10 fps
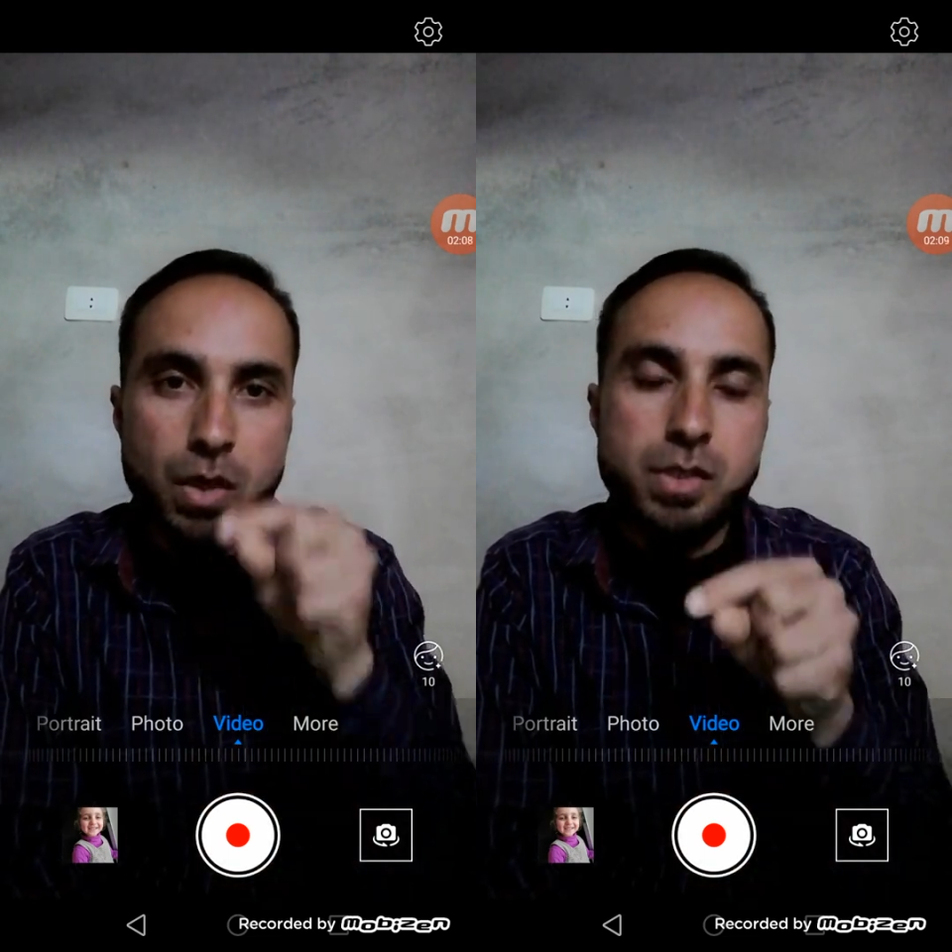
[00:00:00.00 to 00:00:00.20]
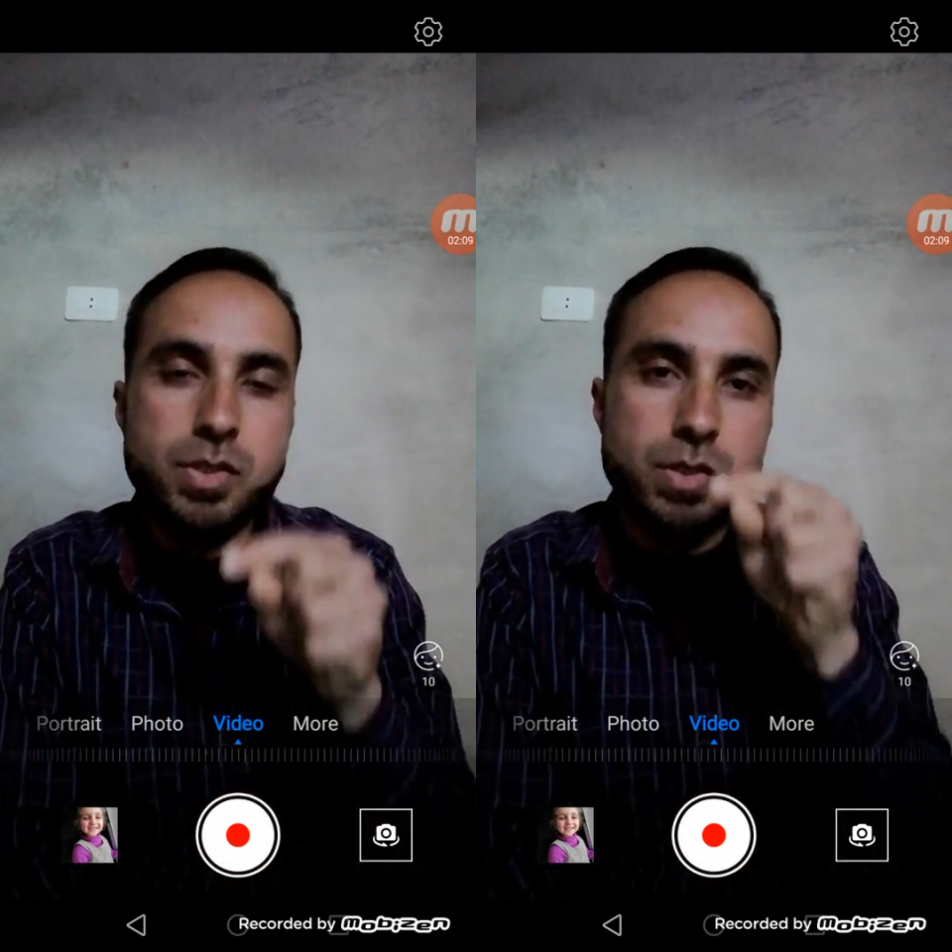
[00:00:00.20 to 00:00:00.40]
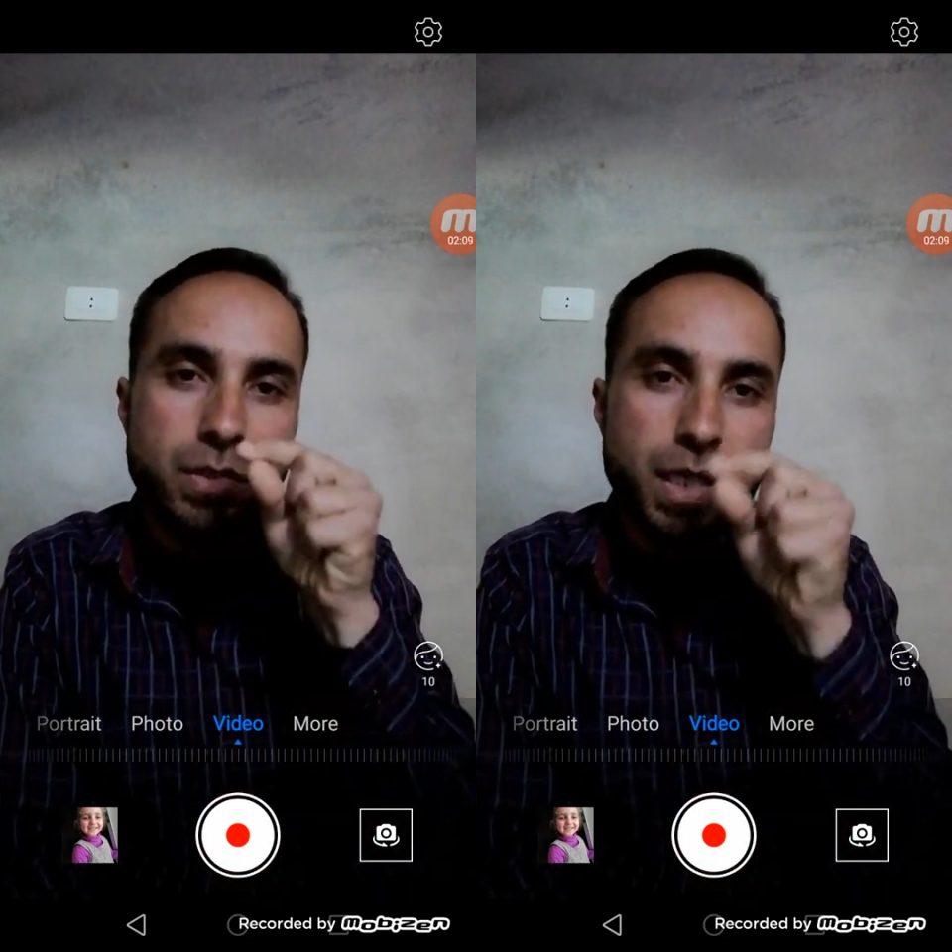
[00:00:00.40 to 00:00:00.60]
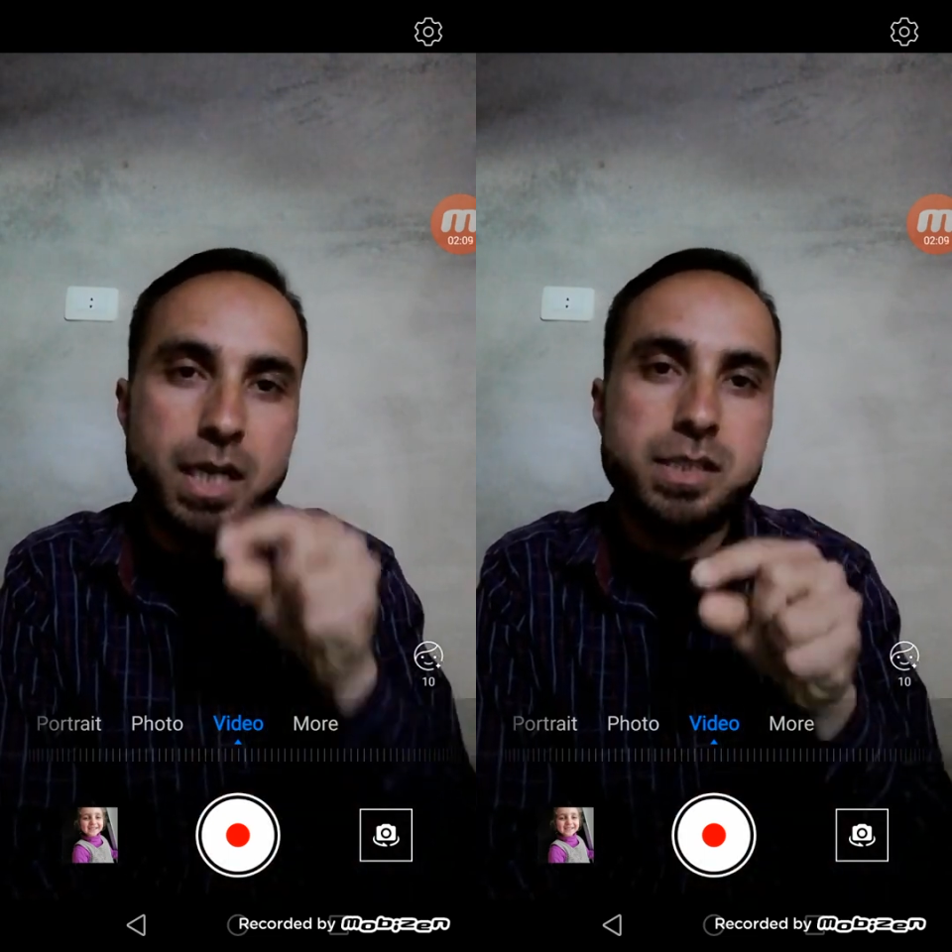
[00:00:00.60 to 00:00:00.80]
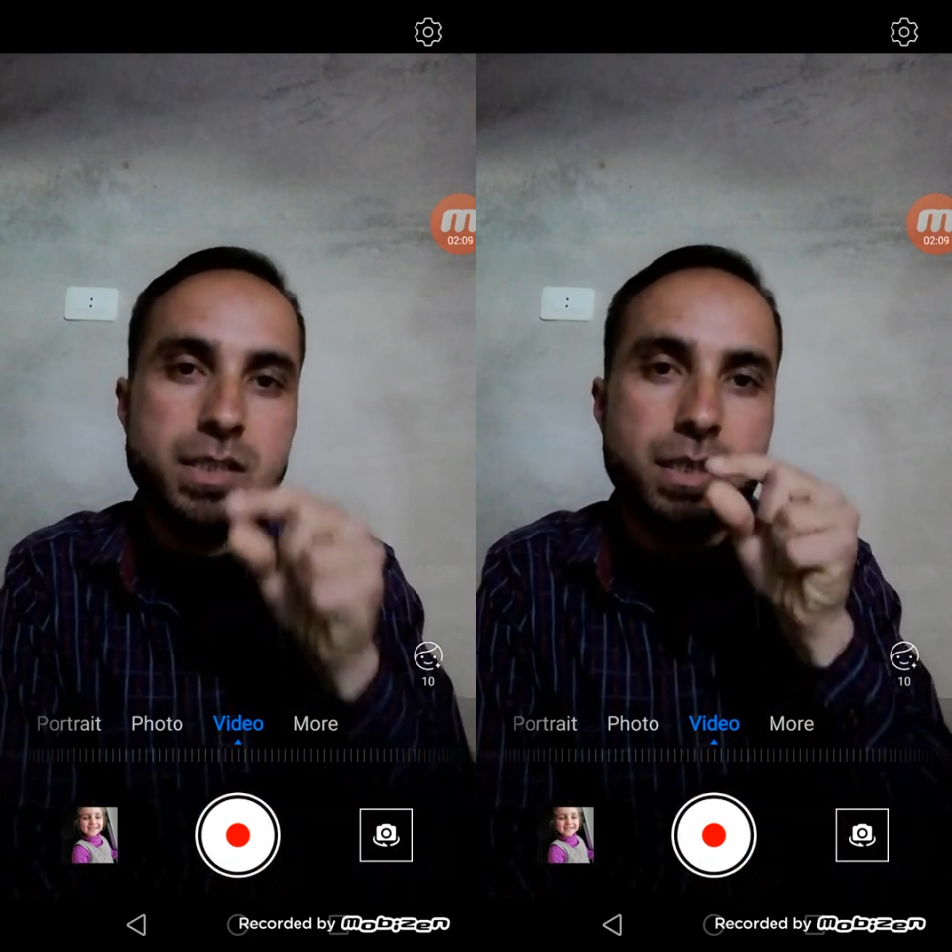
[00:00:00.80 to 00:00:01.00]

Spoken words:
also ask